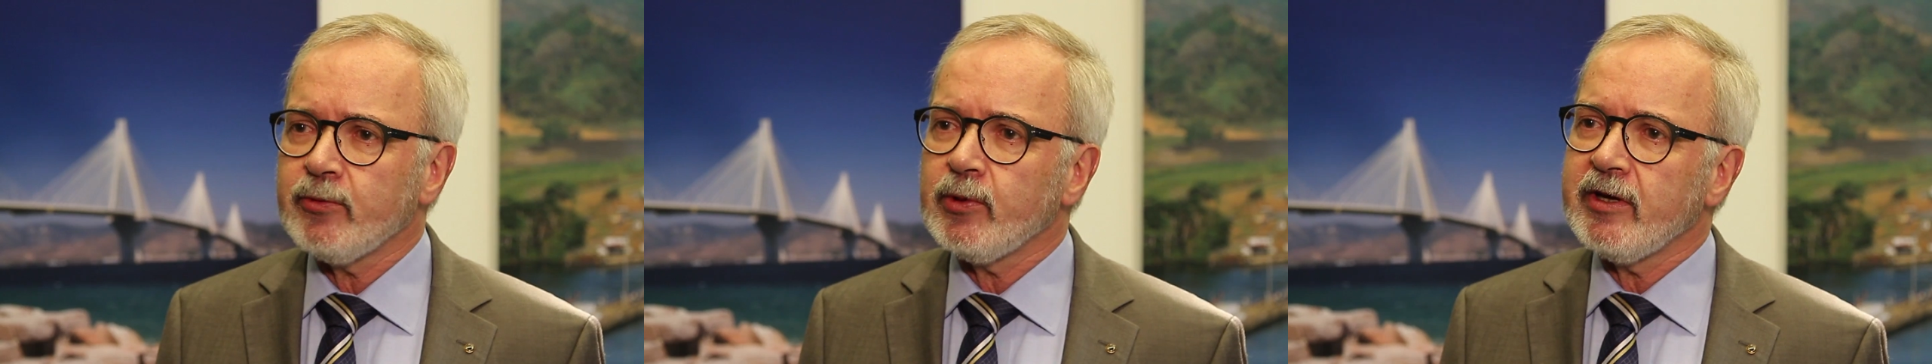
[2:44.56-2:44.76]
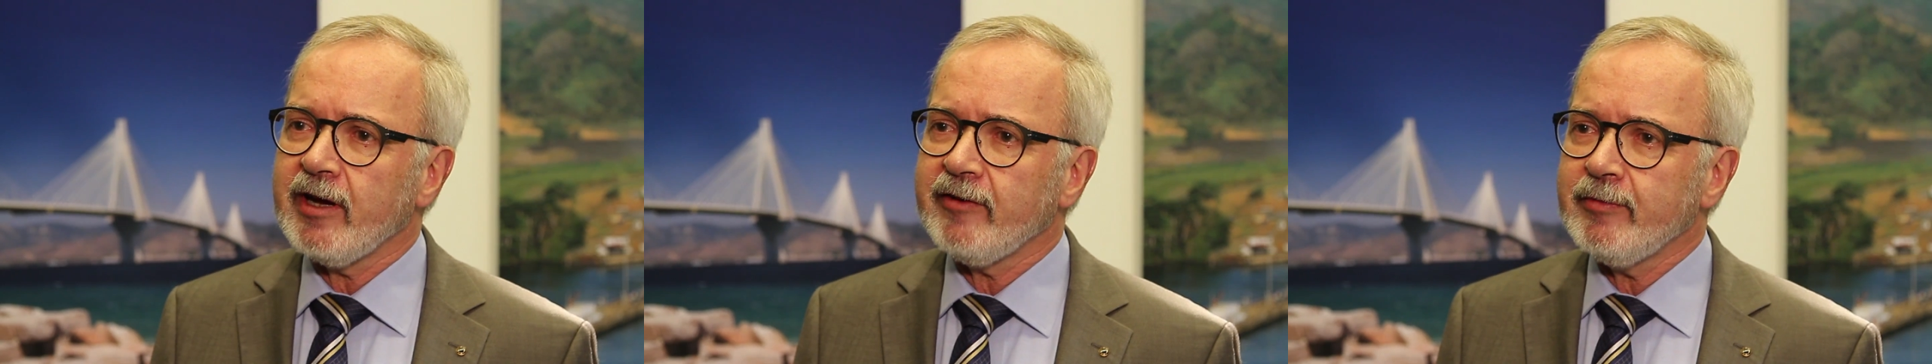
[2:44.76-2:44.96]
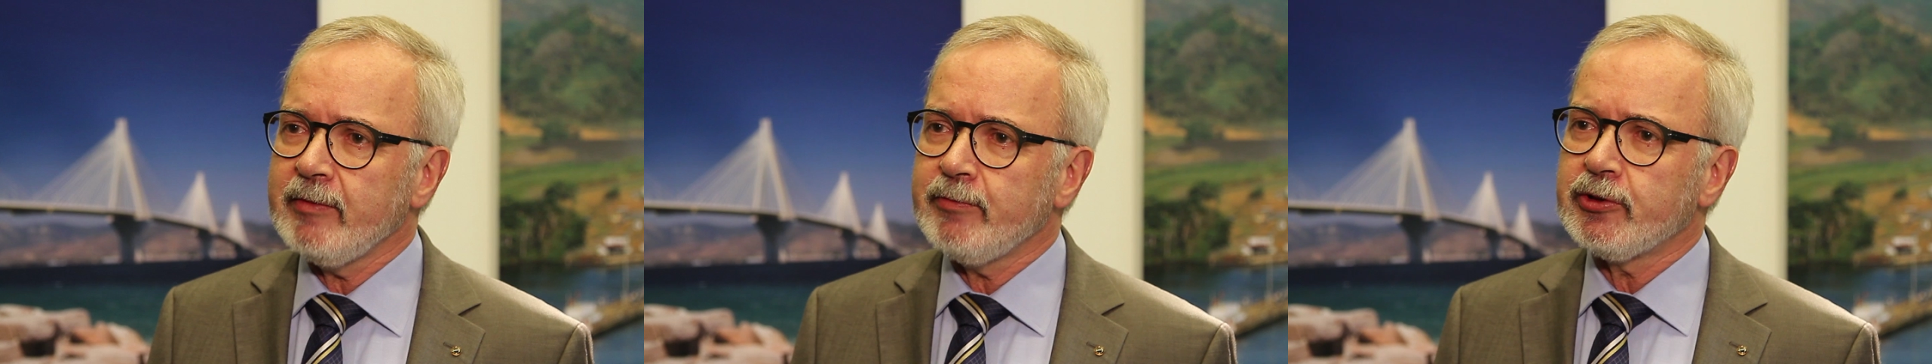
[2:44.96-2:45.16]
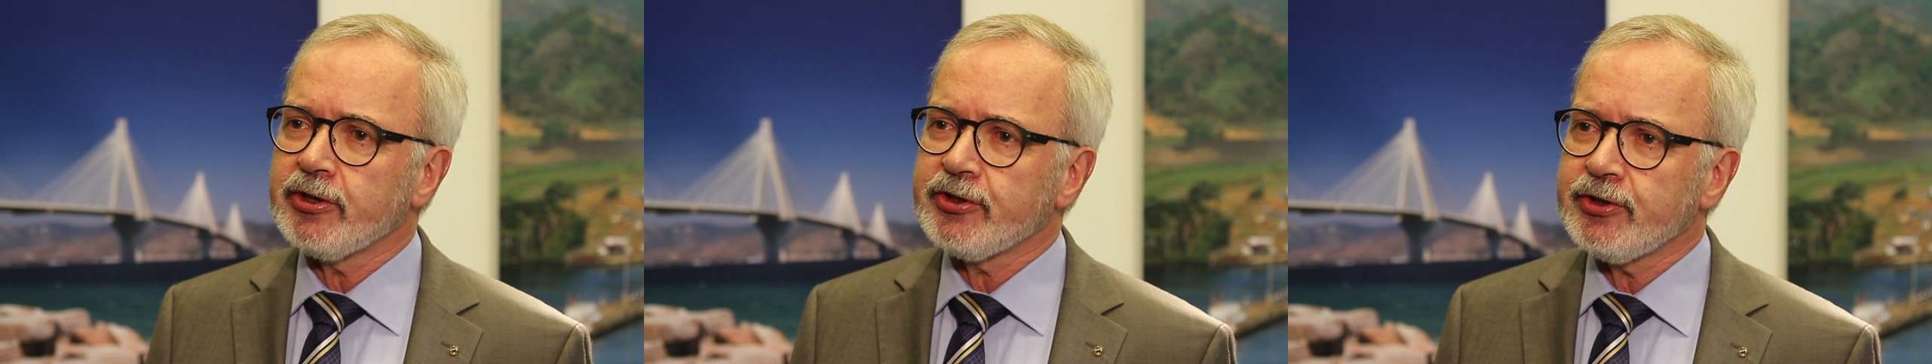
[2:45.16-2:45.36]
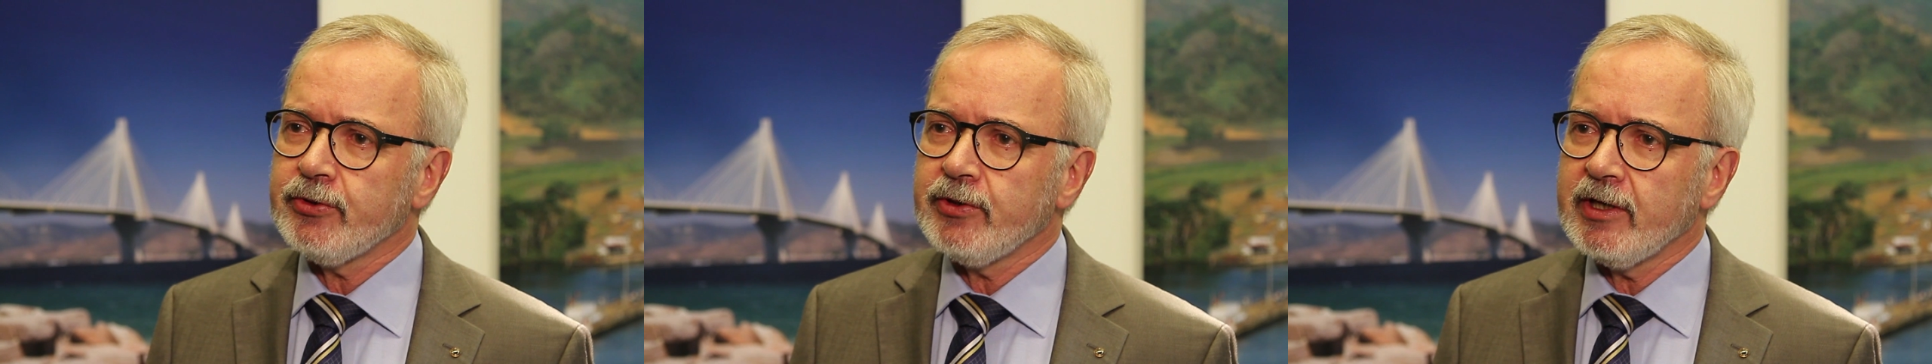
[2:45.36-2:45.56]
we have been
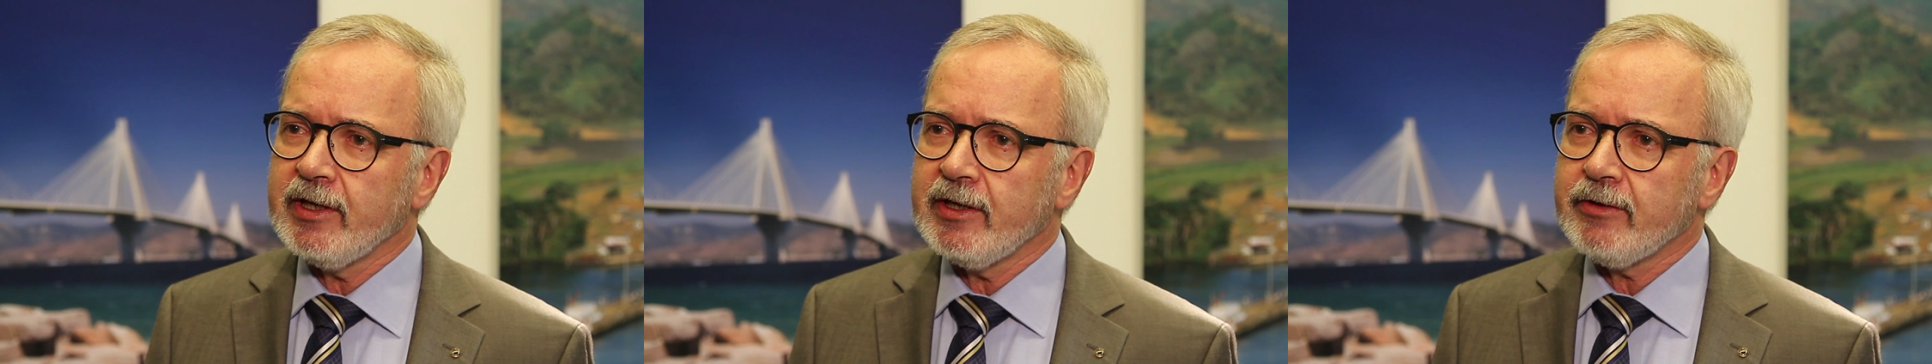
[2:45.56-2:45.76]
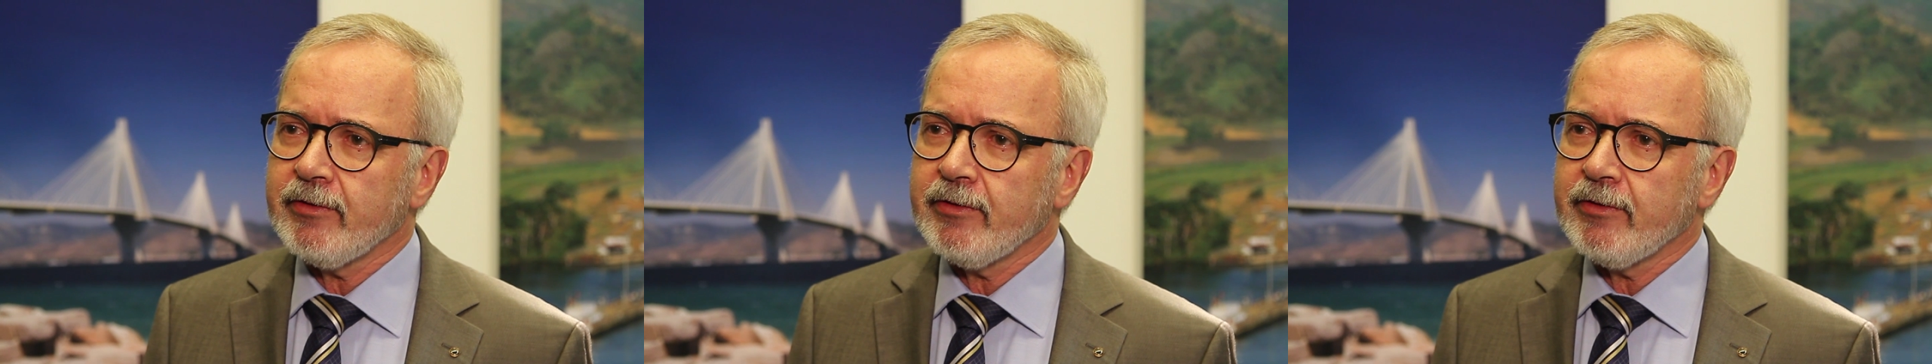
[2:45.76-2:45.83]
pursuing in